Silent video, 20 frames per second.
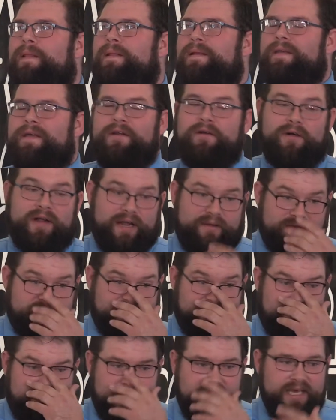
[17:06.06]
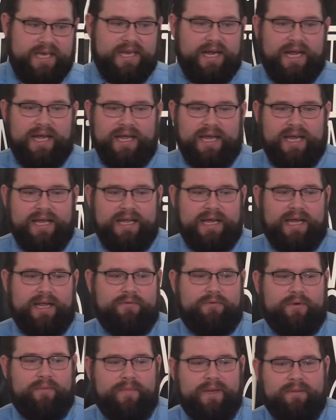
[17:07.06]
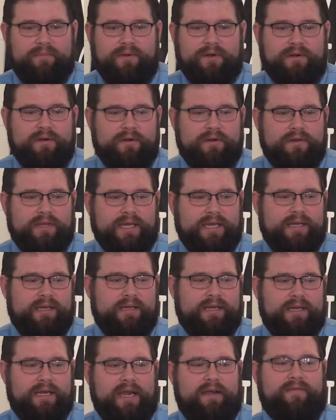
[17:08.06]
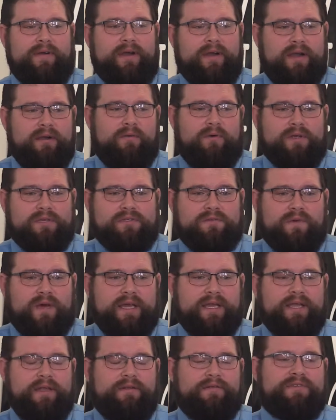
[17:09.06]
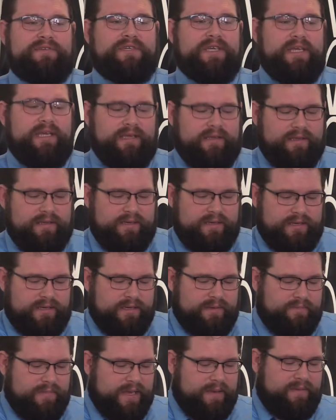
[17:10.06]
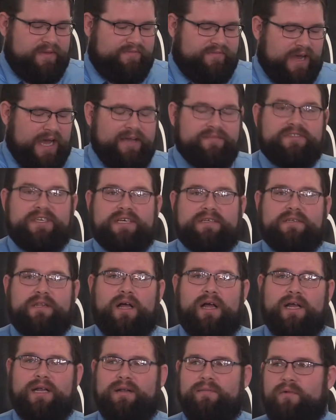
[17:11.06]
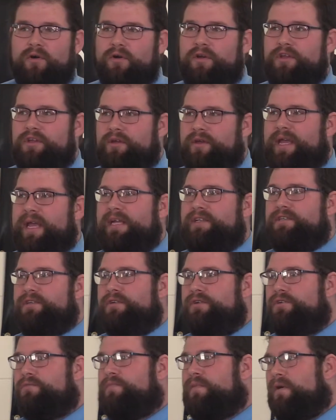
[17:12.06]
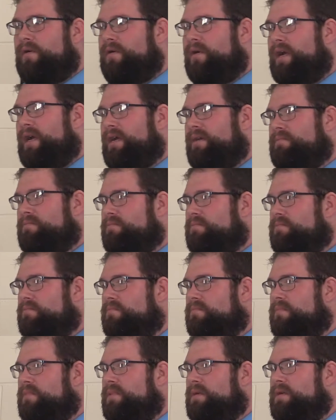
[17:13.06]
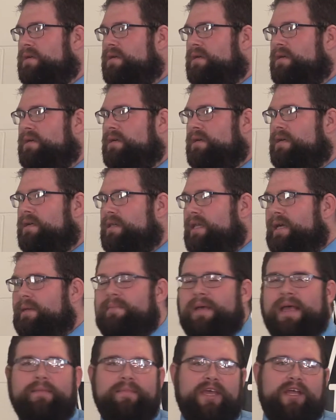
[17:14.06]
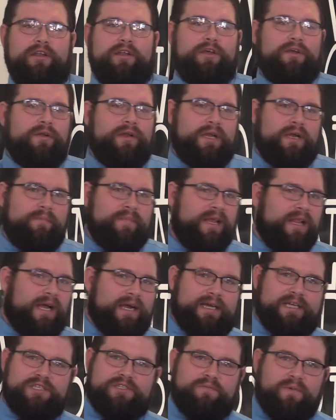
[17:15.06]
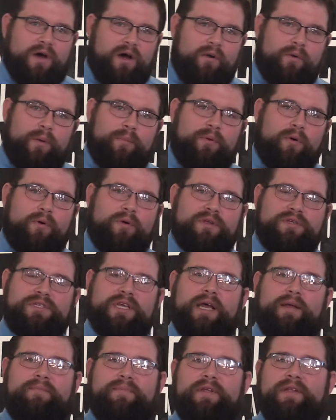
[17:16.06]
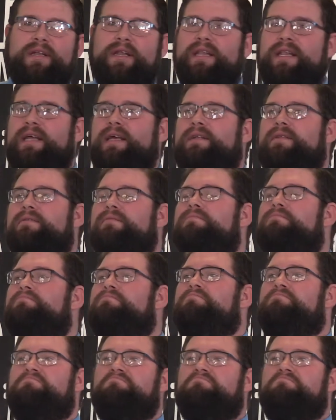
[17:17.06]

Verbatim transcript: You know, I was a kid. I, I, I remember that every great once in a while you'd see maybe 5, 6 o'clock in the morning you'd catch a news program. Then maybe at noon there'd be like a small report or something. And then,